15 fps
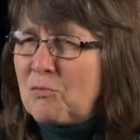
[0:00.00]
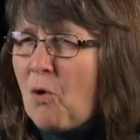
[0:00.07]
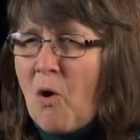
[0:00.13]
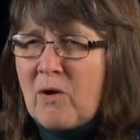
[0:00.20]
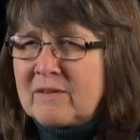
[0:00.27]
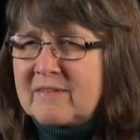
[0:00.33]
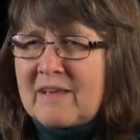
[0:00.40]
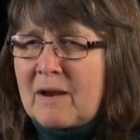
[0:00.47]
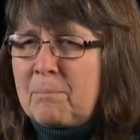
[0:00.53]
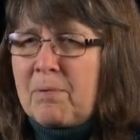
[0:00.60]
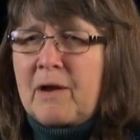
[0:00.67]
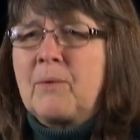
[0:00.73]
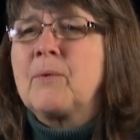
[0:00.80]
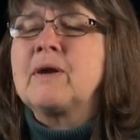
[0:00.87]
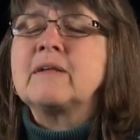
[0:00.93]
wrong set of
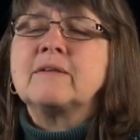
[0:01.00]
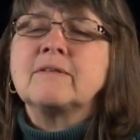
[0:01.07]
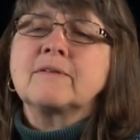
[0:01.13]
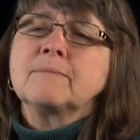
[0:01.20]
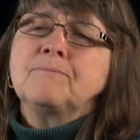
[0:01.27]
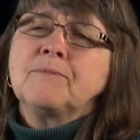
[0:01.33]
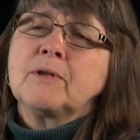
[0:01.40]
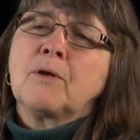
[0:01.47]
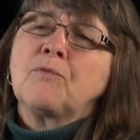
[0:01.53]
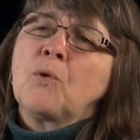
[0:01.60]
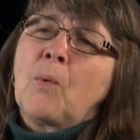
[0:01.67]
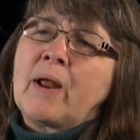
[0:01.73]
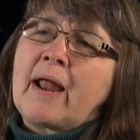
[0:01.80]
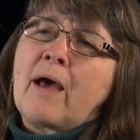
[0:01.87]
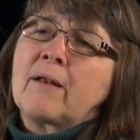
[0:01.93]
priorities. If you
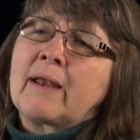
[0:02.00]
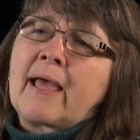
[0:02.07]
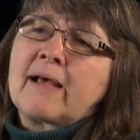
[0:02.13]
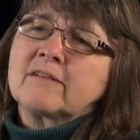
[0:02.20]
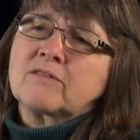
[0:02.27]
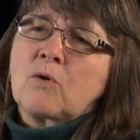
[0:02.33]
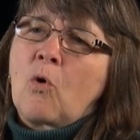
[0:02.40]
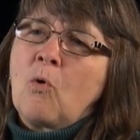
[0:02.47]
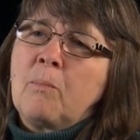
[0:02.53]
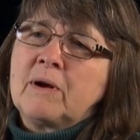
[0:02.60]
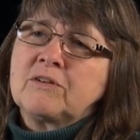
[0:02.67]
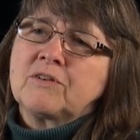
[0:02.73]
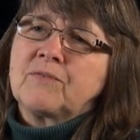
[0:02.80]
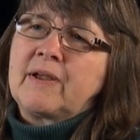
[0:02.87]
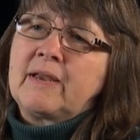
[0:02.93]
went out and asked a whole
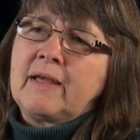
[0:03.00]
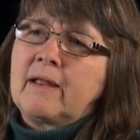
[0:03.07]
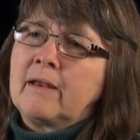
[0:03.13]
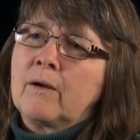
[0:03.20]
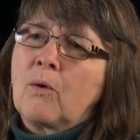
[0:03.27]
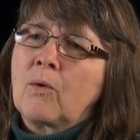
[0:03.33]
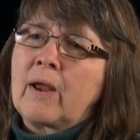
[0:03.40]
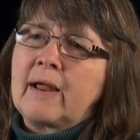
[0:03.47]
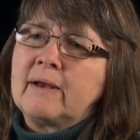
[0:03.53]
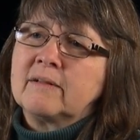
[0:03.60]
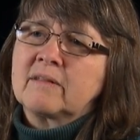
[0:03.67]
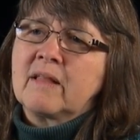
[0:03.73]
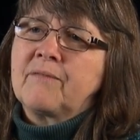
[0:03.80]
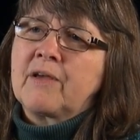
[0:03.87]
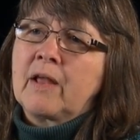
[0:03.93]
bunch of 88-year-old
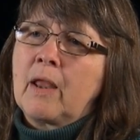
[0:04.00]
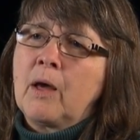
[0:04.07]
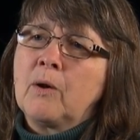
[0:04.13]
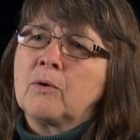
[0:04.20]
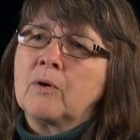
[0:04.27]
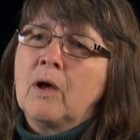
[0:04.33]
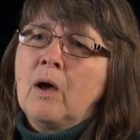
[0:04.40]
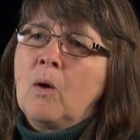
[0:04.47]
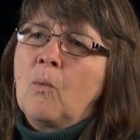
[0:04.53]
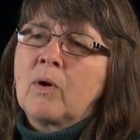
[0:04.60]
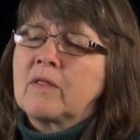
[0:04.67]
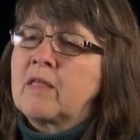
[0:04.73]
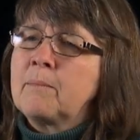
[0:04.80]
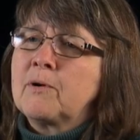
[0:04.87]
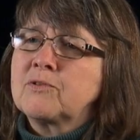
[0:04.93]
ladies living alone, what
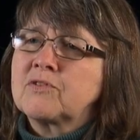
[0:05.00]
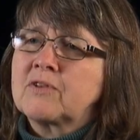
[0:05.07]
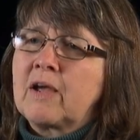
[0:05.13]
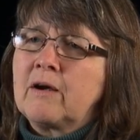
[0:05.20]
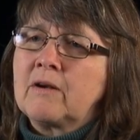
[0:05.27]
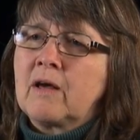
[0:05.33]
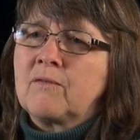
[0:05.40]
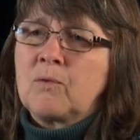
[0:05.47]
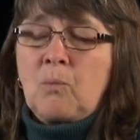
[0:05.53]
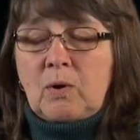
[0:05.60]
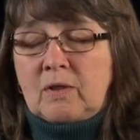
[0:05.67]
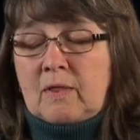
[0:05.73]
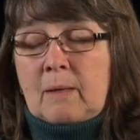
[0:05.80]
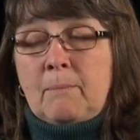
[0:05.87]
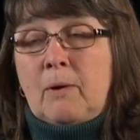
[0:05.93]
are they most scared of and what
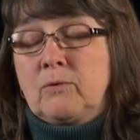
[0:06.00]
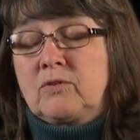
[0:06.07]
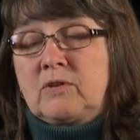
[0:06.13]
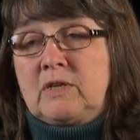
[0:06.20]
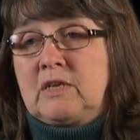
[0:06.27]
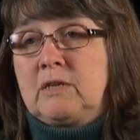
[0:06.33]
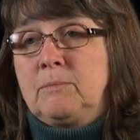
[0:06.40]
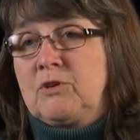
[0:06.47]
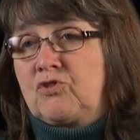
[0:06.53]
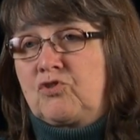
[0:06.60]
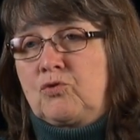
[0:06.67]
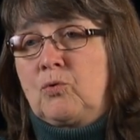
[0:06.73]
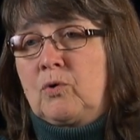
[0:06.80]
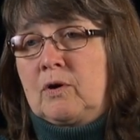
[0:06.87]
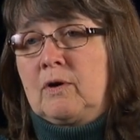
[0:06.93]
do they most need to be
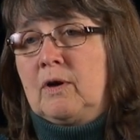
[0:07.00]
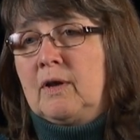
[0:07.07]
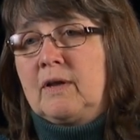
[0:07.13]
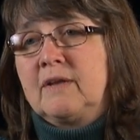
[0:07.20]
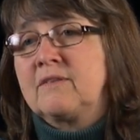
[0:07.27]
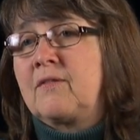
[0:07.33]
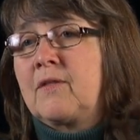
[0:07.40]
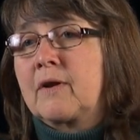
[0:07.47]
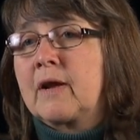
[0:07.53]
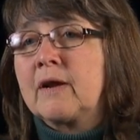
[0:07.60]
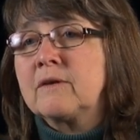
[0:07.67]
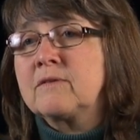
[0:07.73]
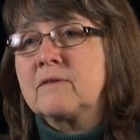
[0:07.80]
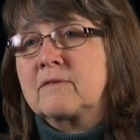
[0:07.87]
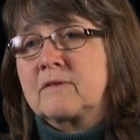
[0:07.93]
sure is in their
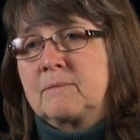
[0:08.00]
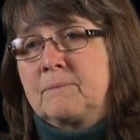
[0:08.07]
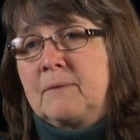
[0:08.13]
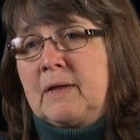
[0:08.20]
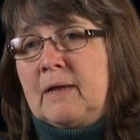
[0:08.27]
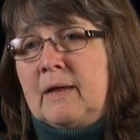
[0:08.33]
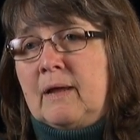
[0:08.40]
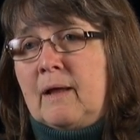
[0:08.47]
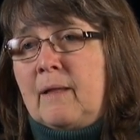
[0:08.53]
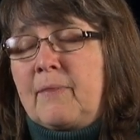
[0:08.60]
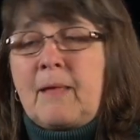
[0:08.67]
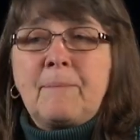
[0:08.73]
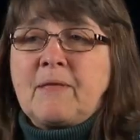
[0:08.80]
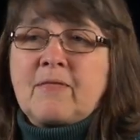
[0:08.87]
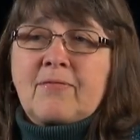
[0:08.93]
care system,
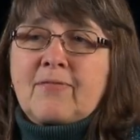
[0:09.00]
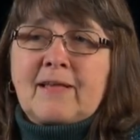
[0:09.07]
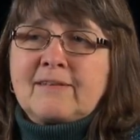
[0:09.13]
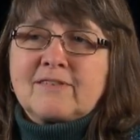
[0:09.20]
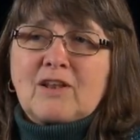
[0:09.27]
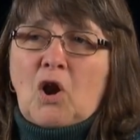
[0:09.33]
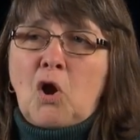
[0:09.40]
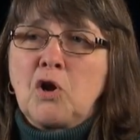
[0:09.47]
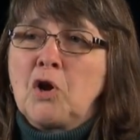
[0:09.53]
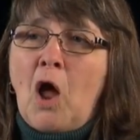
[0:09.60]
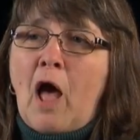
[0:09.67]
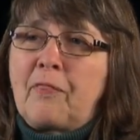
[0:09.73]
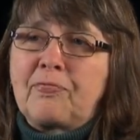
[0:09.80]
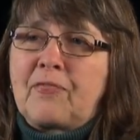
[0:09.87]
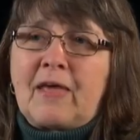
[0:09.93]
they'd be the things that are
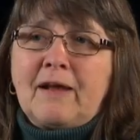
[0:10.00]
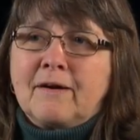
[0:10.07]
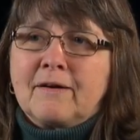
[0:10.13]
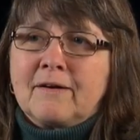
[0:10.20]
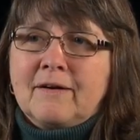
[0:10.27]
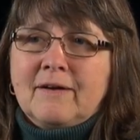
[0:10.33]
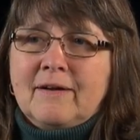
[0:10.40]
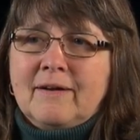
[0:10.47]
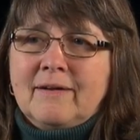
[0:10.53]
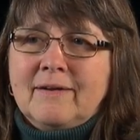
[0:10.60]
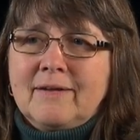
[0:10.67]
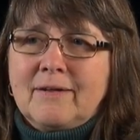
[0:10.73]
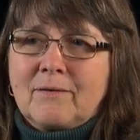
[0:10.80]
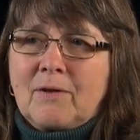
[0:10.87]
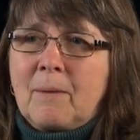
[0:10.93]
not there.
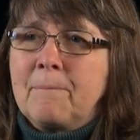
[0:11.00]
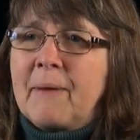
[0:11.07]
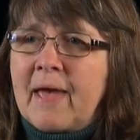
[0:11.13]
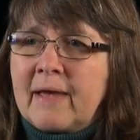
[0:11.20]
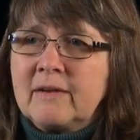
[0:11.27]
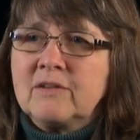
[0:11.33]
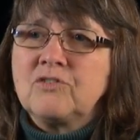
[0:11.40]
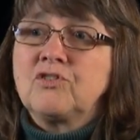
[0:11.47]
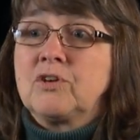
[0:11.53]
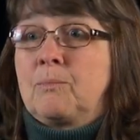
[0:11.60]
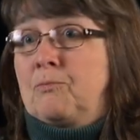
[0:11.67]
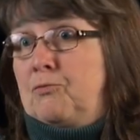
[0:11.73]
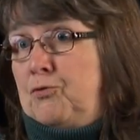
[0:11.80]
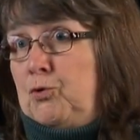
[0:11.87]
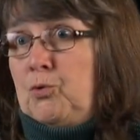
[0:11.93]

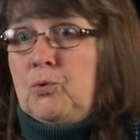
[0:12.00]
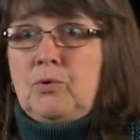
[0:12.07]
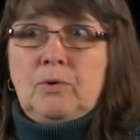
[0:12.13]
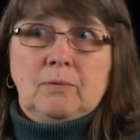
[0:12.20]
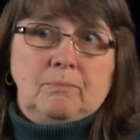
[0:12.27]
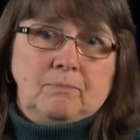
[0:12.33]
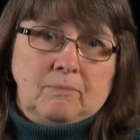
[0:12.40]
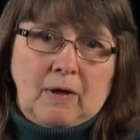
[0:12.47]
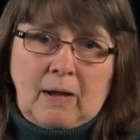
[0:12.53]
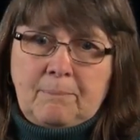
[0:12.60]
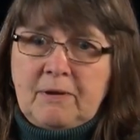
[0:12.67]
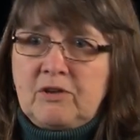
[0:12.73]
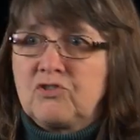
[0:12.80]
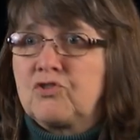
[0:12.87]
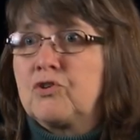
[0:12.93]
Companionship, food,
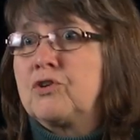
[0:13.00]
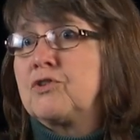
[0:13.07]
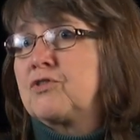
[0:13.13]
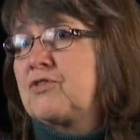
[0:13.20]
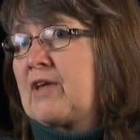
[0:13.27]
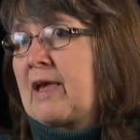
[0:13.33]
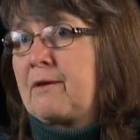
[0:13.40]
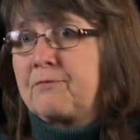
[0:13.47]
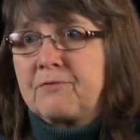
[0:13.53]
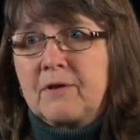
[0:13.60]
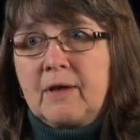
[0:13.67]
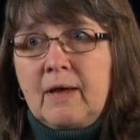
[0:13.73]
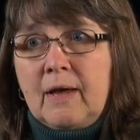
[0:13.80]
being sure you're safe.